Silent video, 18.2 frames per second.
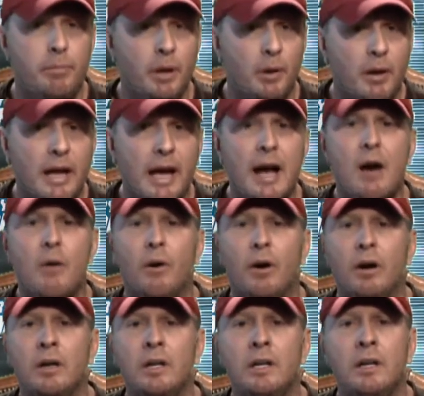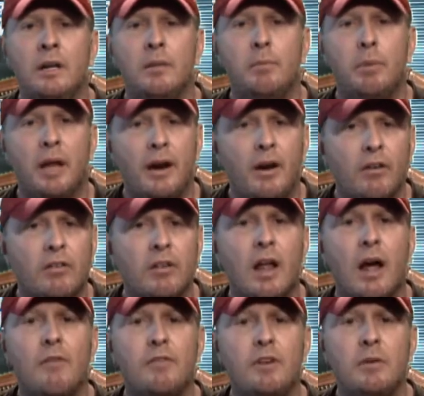Bill Cowher, players
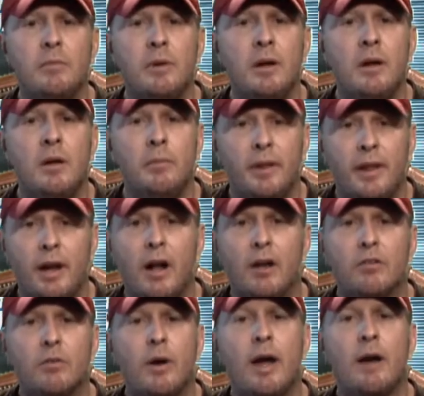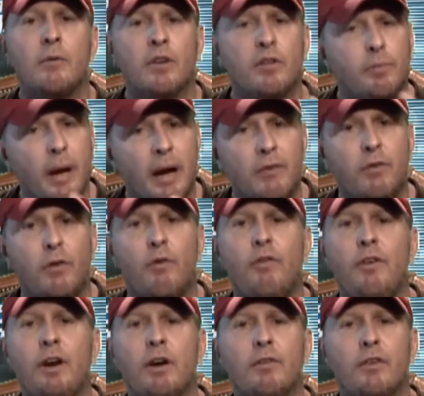loved him, but they also had a
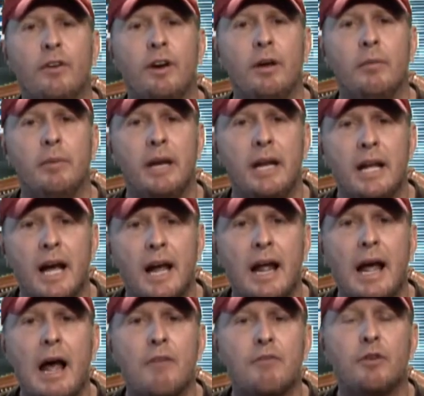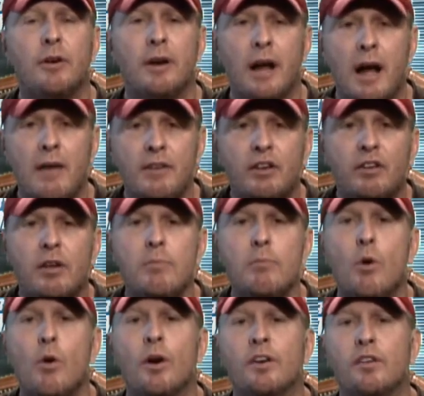respectful fear for him. And he got after it, and
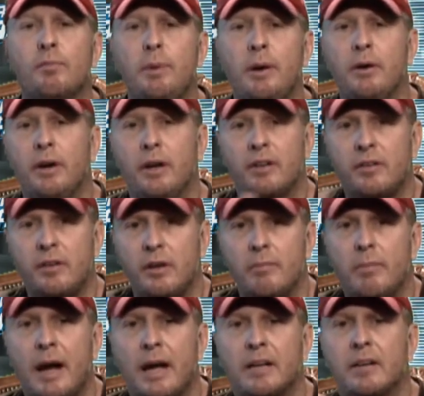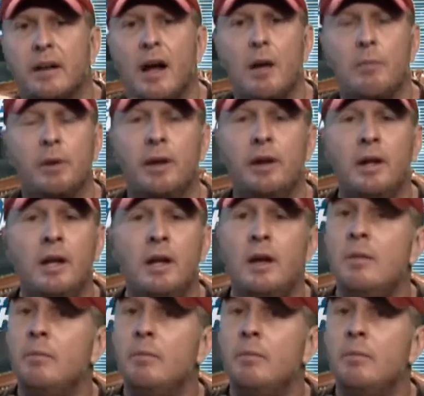obviously more experienced than Mike Tomlin.